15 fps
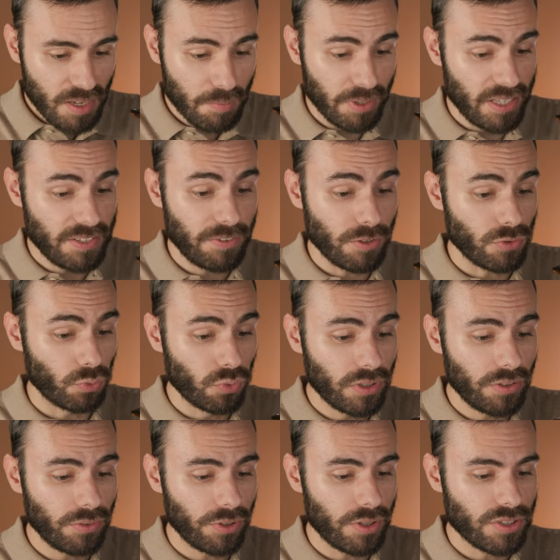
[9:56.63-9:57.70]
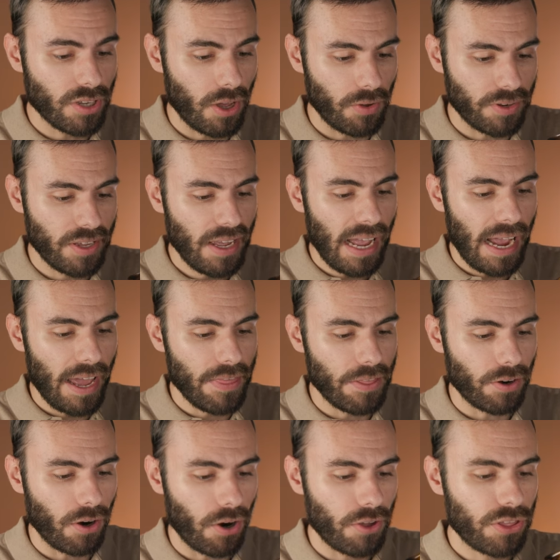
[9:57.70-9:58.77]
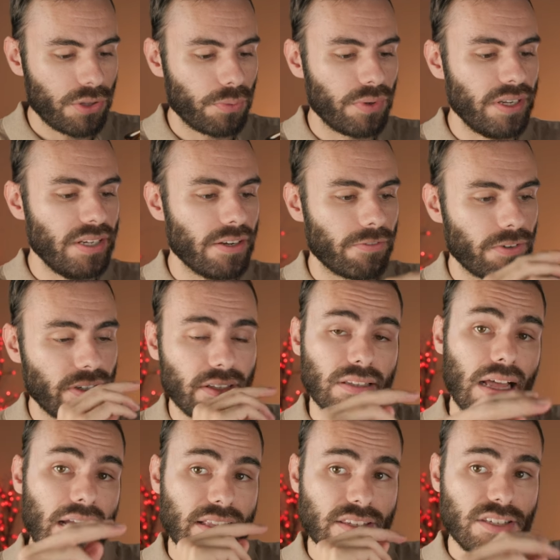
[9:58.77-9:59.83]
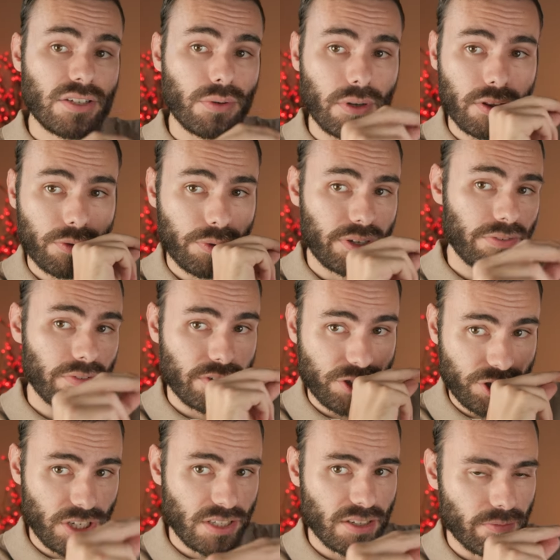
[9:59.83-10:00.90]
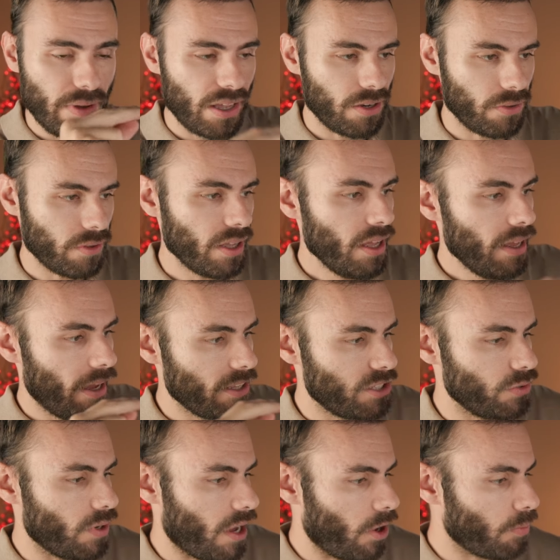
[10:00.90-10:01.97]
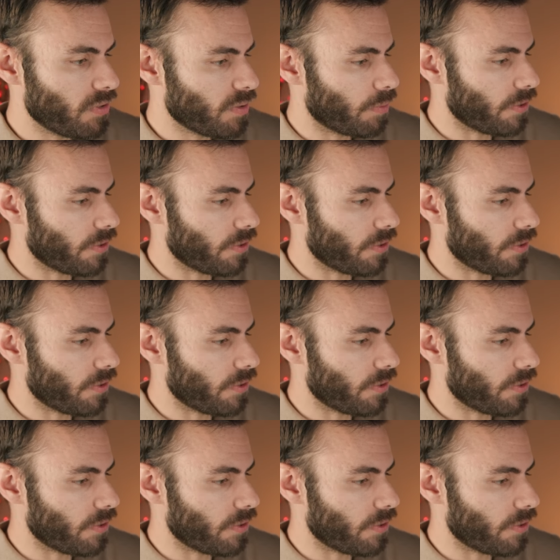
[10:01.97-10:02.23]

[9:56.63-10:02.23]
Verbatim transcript: but this feels really, really solid. And there are three different lines to it, three different sheets of metal to help to